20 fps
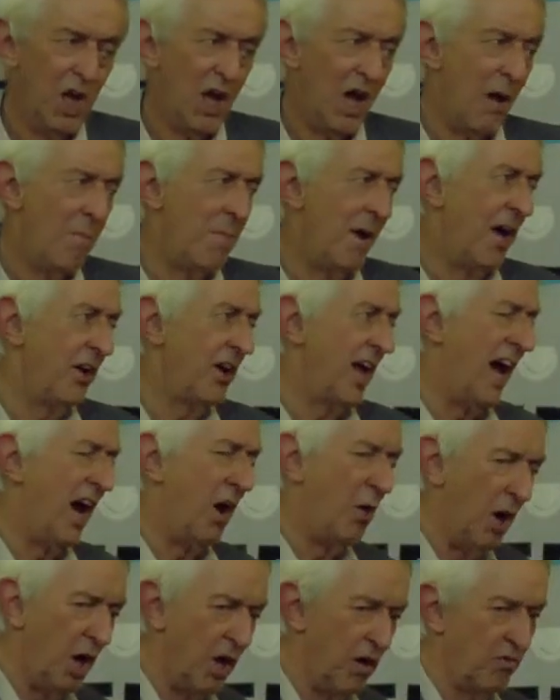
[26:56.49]
about how
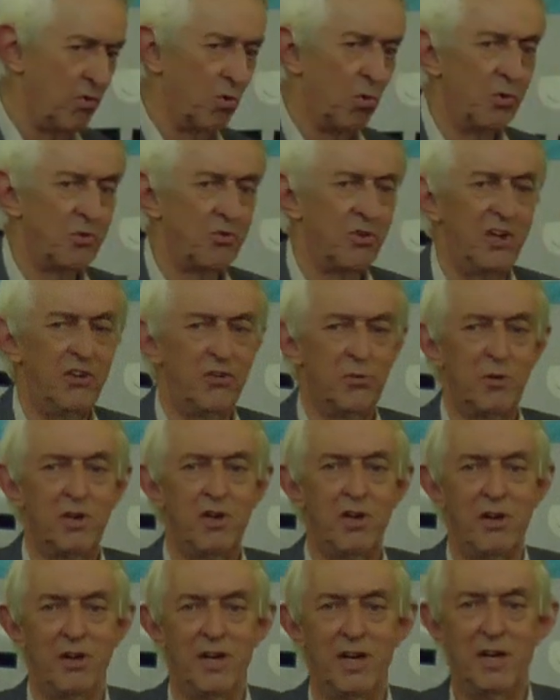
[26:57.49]
overall trends were
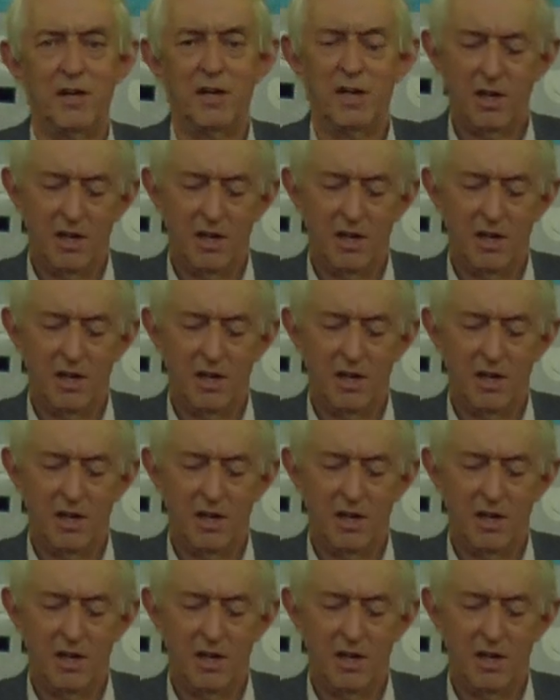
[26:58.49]
going.